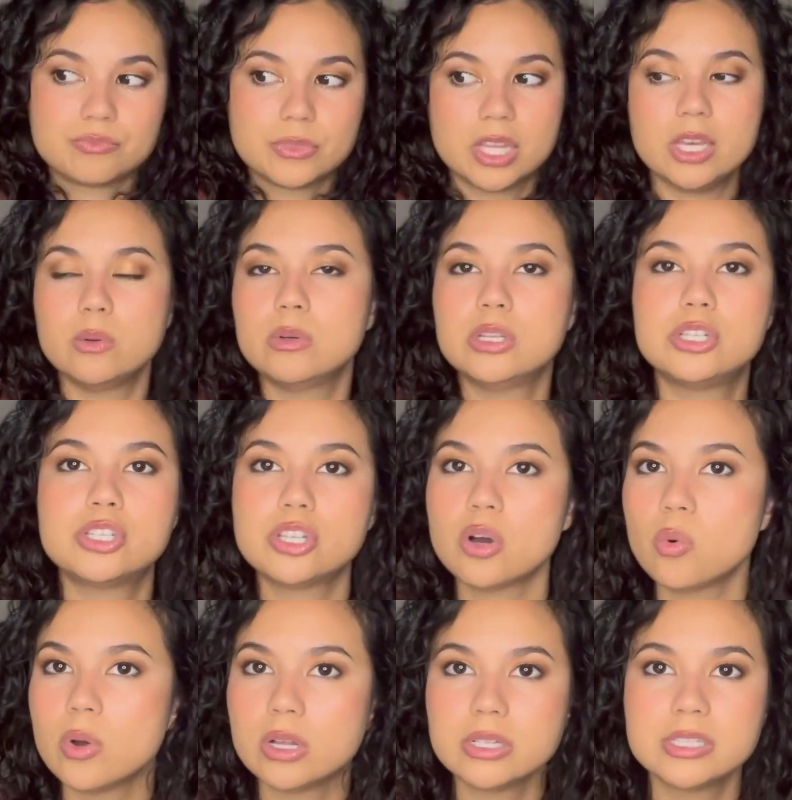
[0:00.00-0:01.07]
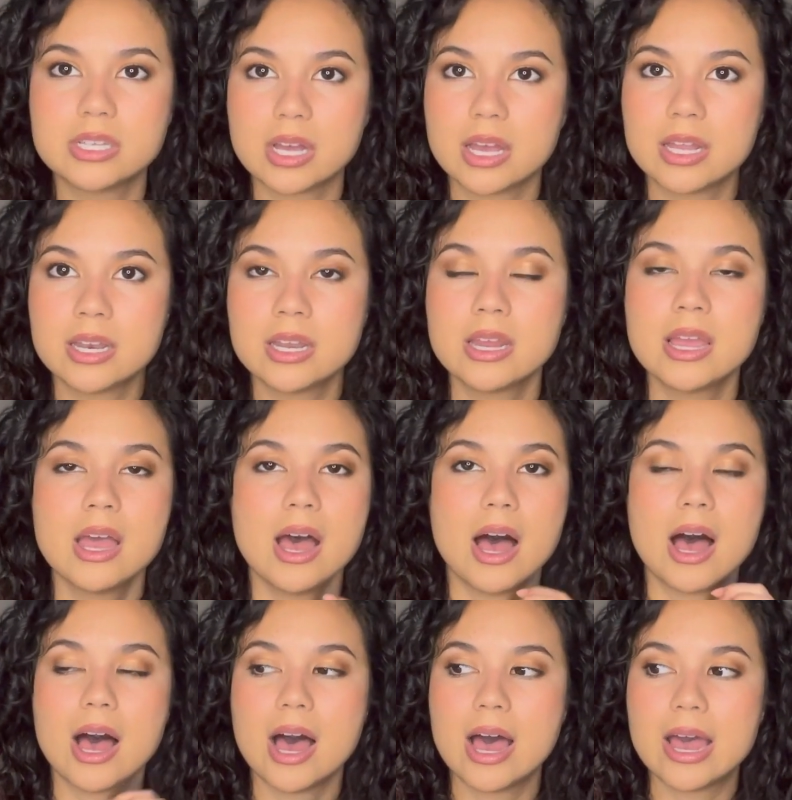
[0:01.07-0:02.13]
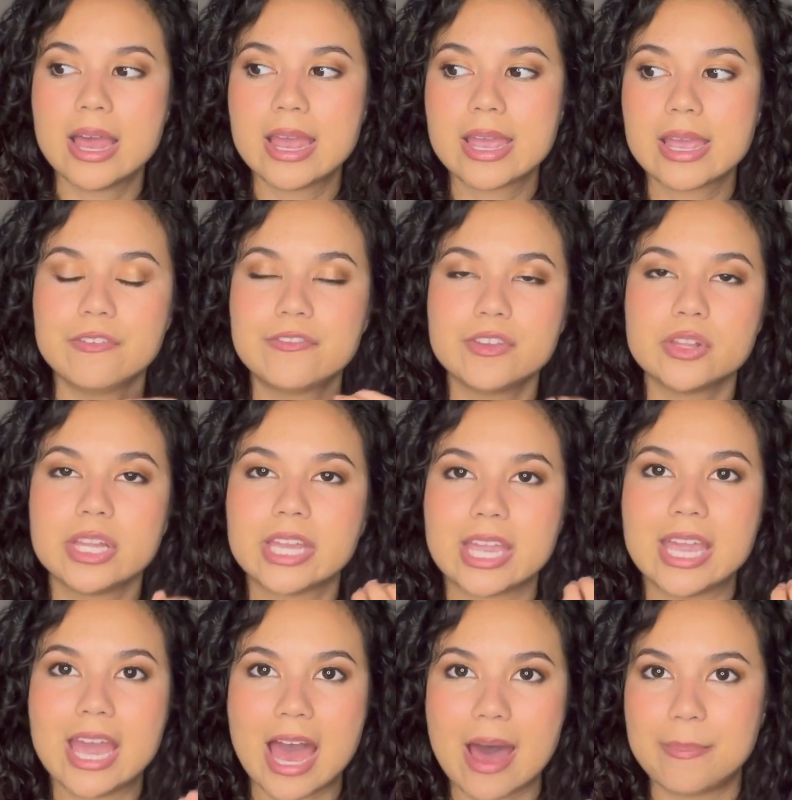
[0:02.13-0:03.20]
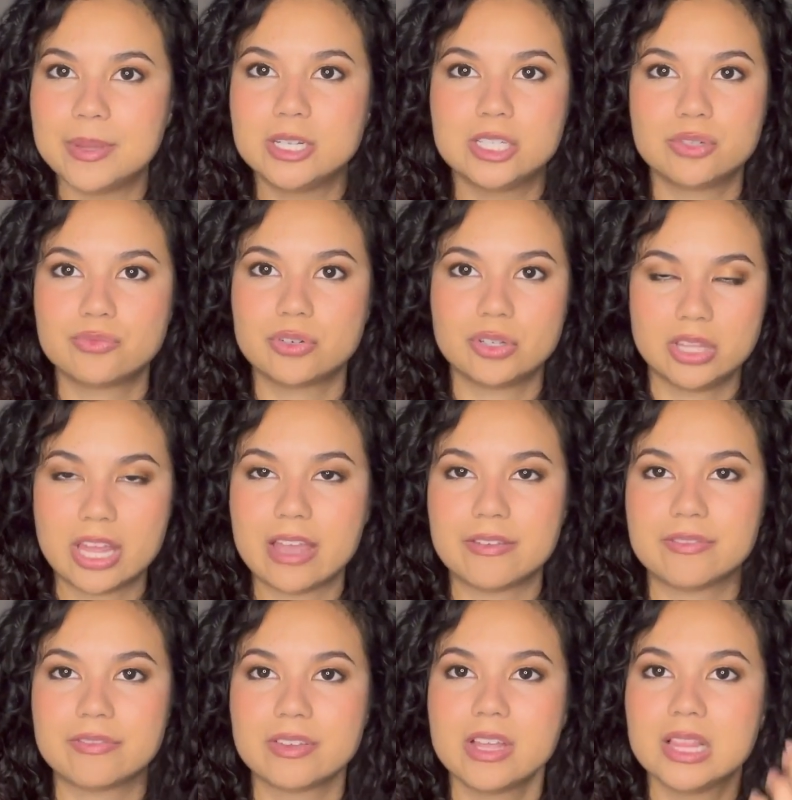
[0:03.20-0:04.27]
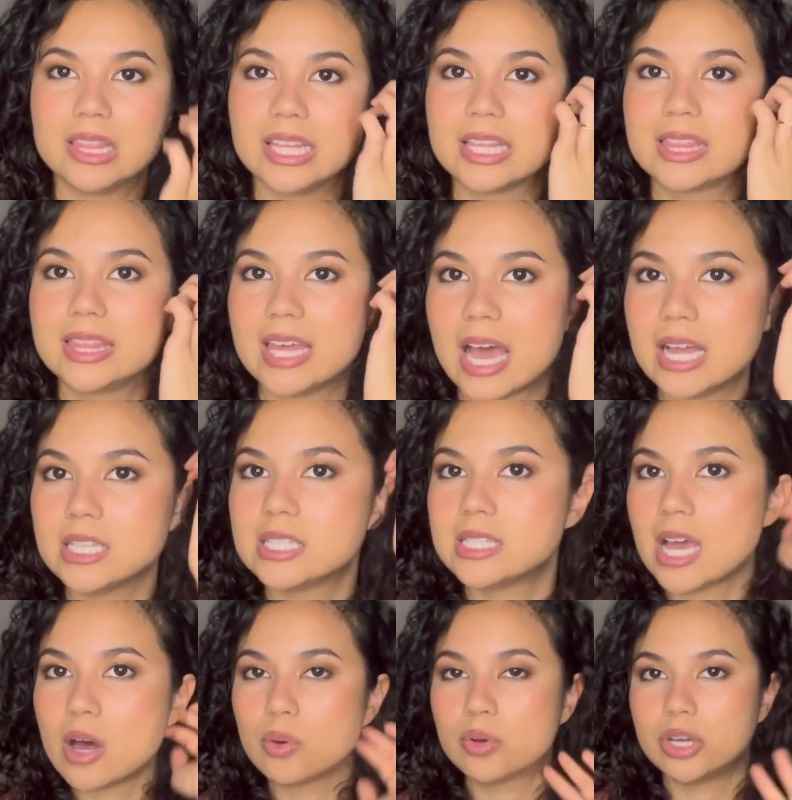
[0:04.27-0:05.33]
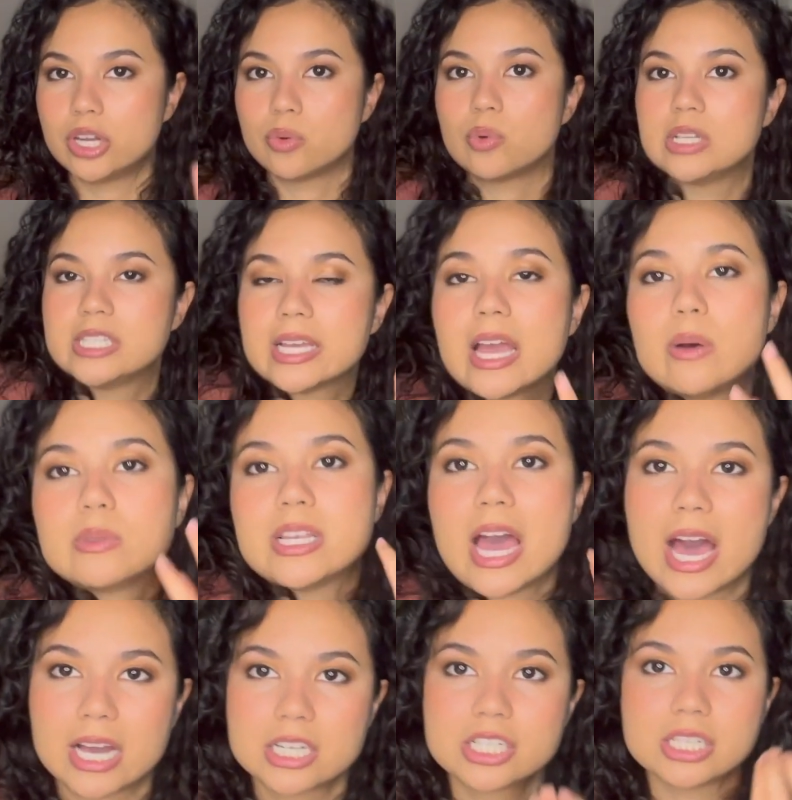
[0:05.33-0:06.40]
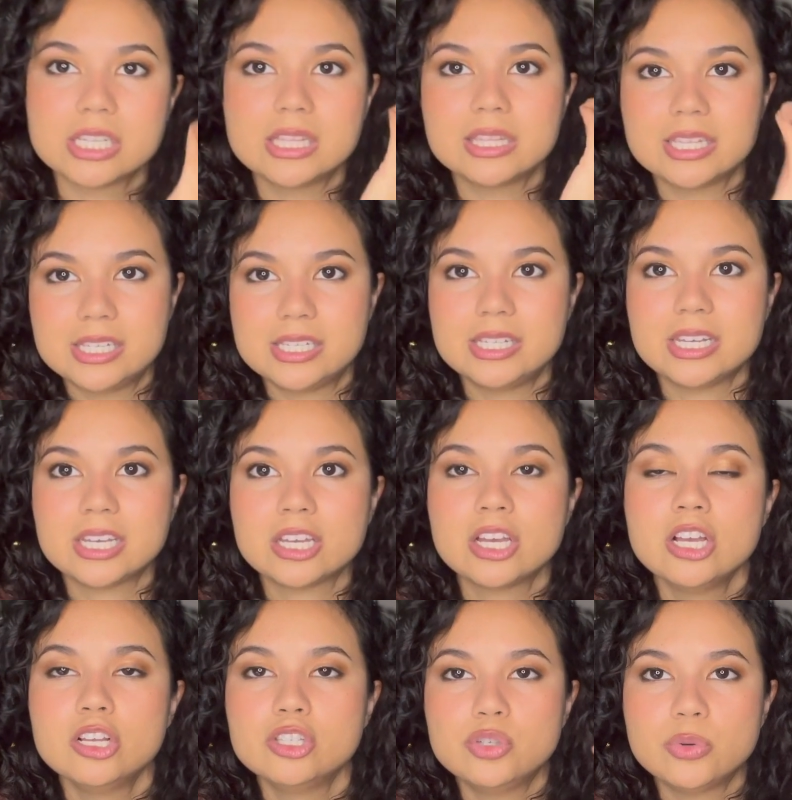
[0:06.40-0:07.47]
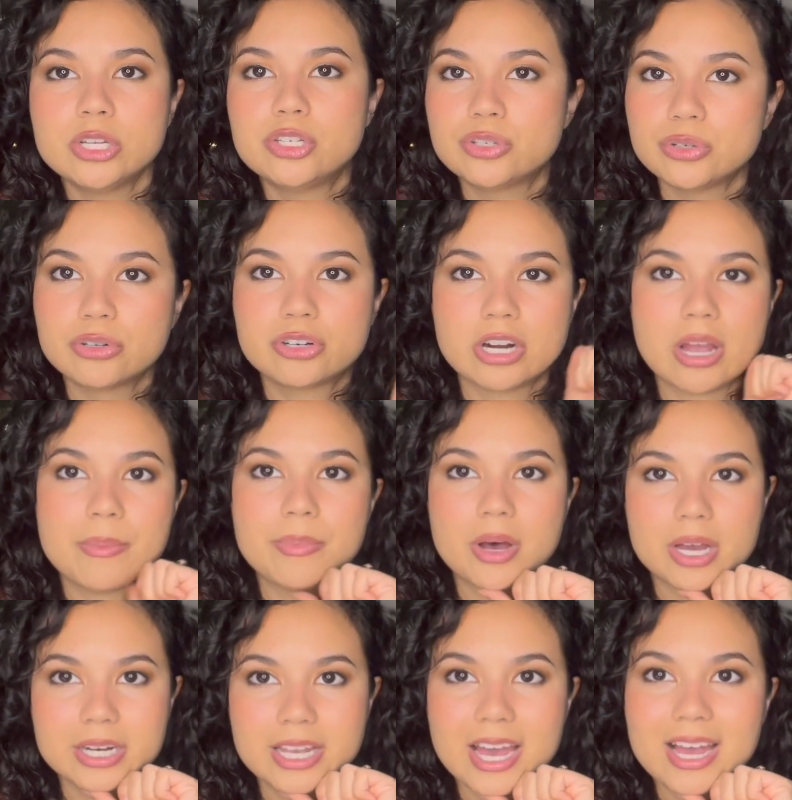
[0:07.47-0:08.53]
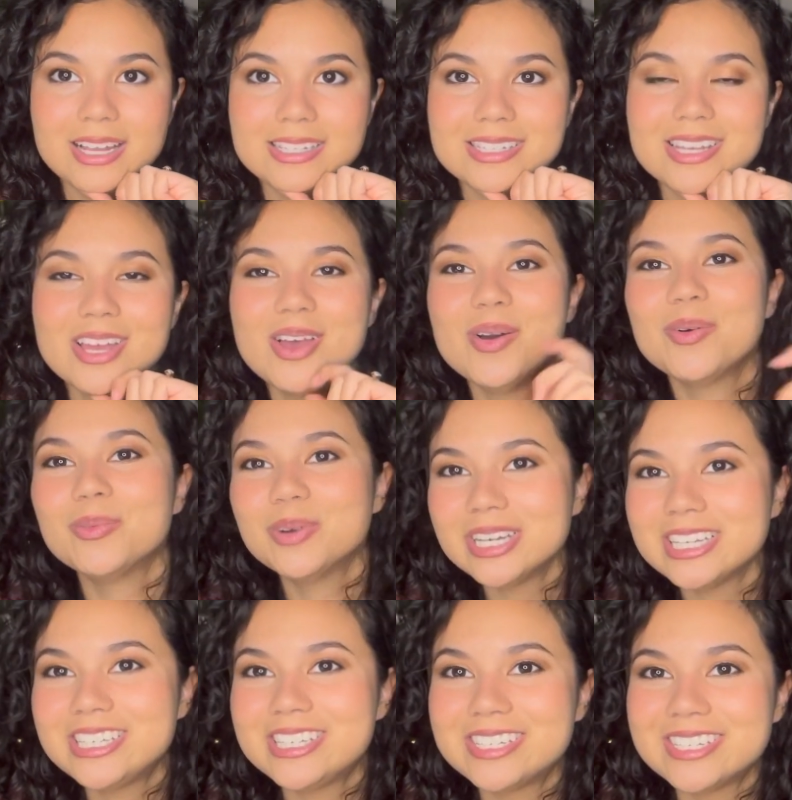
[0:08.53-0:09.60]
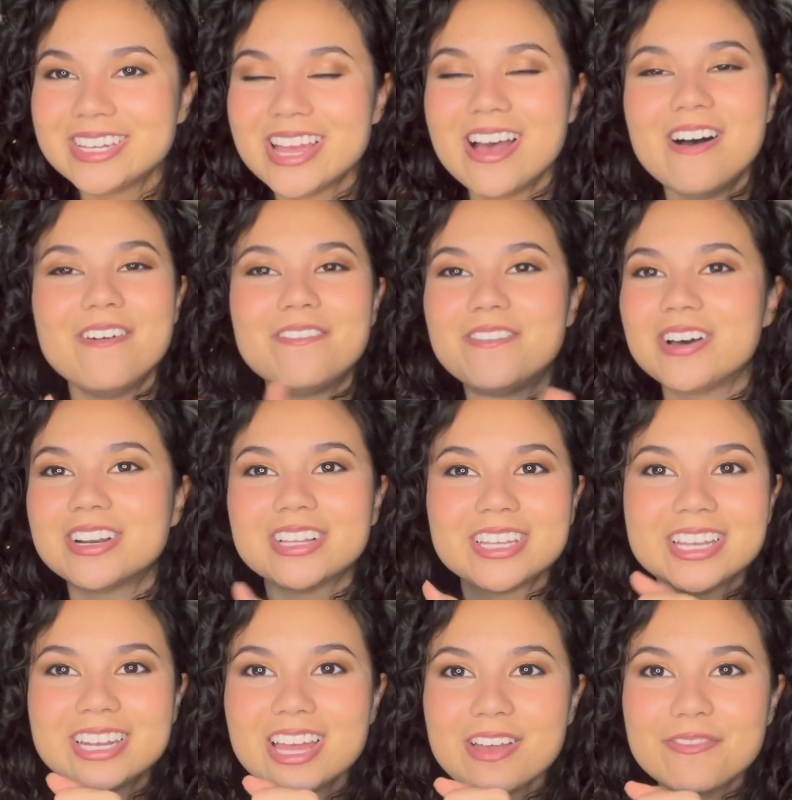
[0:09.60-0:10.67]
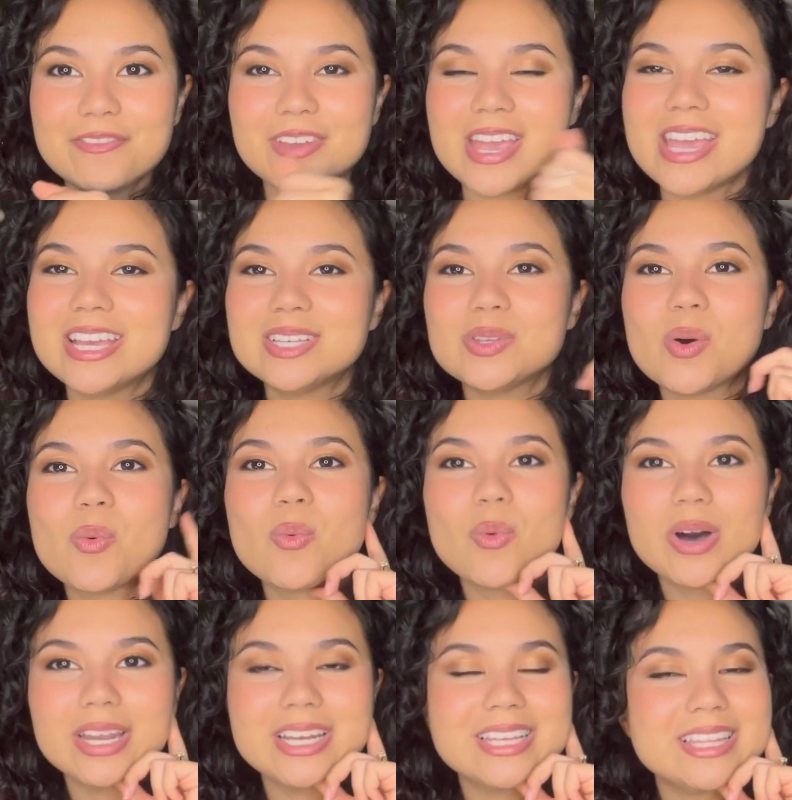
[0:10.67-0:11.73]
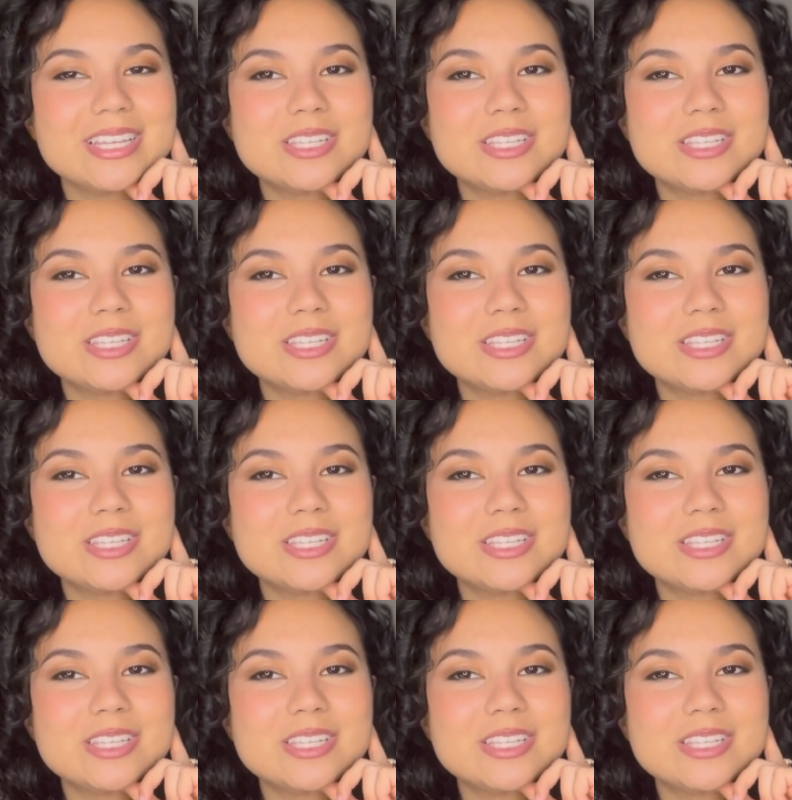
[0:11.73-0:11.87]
It was so well done. I feel like it happened in real life. Like, that's how good it was. Like, I was actually listening to a true crime podcast, which, funnily enough, is what this